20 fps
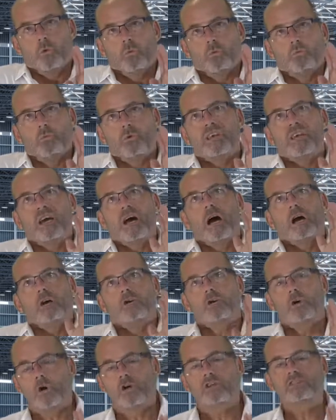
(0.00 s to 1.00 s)
we are
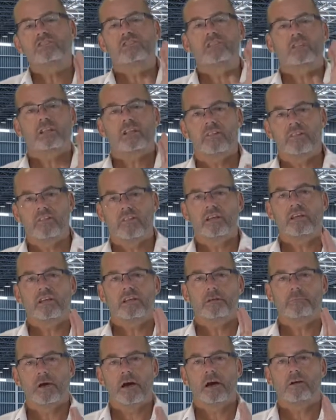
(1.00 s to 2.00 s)
constantly thinking
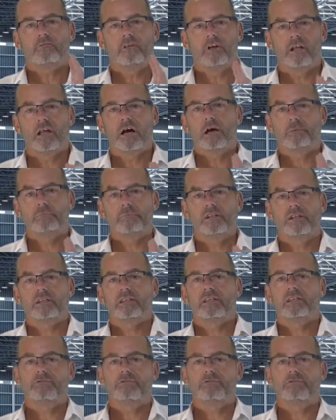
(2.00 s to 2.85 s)
about reliability